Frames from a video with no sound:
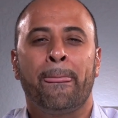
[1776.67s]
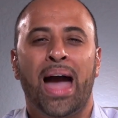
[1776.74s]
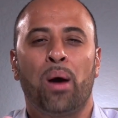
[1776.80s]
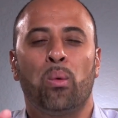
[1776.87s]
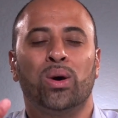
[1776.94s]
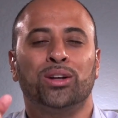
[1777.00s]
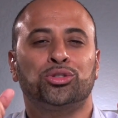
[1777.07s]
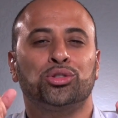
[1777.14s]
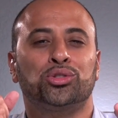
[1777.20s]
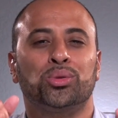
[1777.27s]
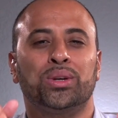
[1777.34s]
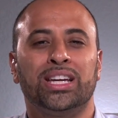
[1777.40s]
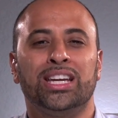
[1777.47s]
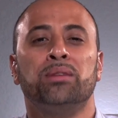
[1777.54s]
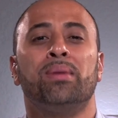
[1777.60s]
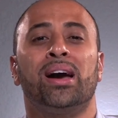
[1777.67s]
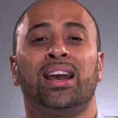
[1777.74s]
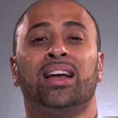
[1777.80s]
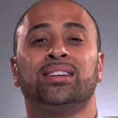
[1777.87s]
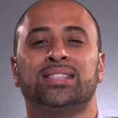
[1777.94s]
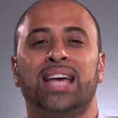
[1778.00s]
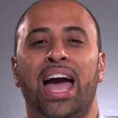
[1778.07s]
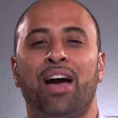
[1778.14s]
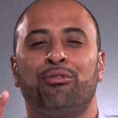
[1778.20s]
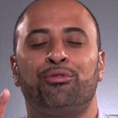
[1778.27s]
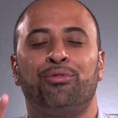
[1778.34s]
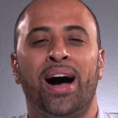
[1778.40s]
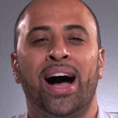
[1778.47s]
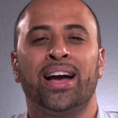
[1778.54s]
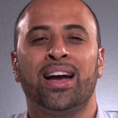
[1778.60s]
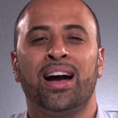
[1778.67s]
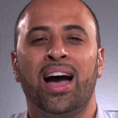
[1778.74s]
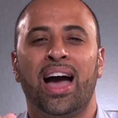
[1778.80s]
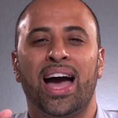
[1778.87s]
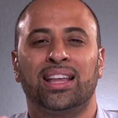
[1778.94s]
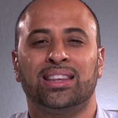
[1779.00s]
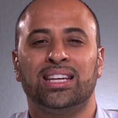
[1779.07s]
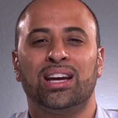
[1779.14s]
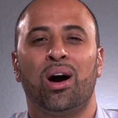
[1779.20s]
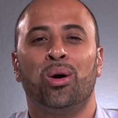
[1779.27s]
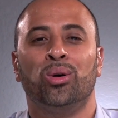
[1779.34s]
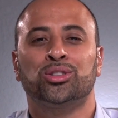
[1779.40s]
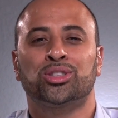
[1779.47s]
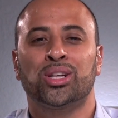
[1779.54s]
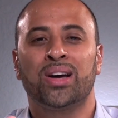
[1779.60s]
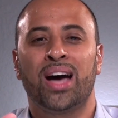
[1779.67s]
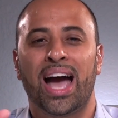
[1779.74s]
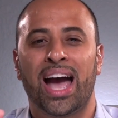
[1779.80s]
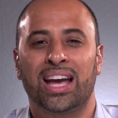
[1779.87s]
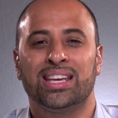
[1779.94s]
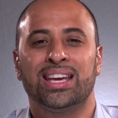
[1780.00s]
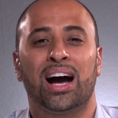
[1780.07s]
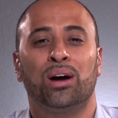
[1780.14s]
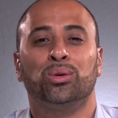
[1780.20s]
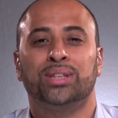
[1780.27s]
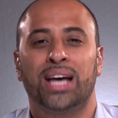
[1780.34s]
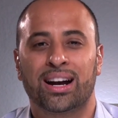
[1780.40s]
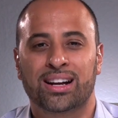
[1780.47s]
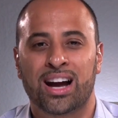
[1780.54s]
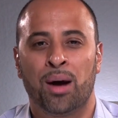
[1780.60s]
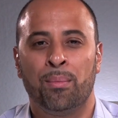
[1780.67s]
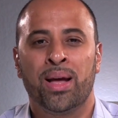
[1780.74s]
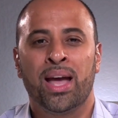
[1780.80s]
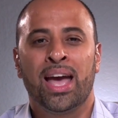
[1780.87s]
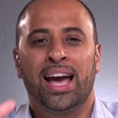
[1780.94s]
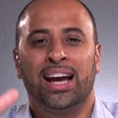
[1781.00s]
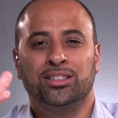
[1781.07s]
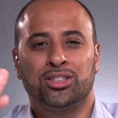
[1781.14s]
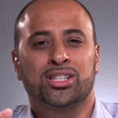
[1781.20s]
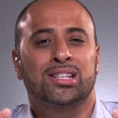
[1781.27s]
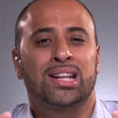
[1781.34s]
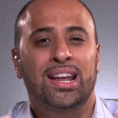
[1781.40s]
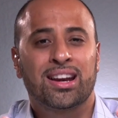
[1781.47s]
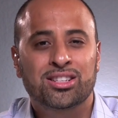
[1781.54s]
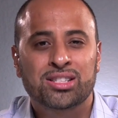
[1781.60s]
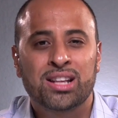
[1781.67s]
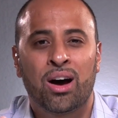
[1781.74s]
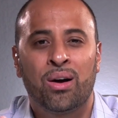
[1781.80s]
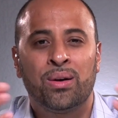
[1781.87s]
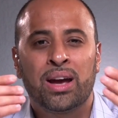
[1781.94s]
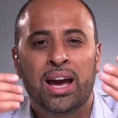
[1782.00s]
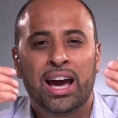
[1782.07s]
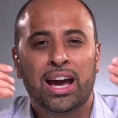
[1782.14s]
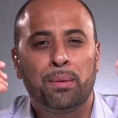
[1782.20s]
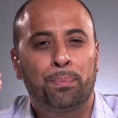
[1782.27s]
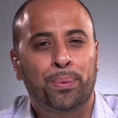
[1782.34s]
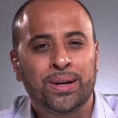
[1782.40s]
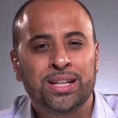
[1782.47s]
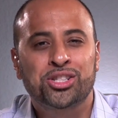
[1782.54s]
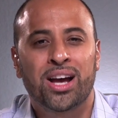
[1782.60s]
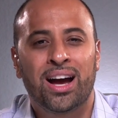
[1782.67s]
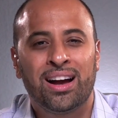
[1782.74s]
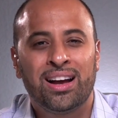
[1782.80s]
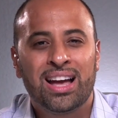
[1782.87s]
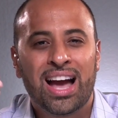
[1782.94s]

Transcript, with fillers: I want you to email us at fire at the altar at yahoo.com and just let us know hey, preacher,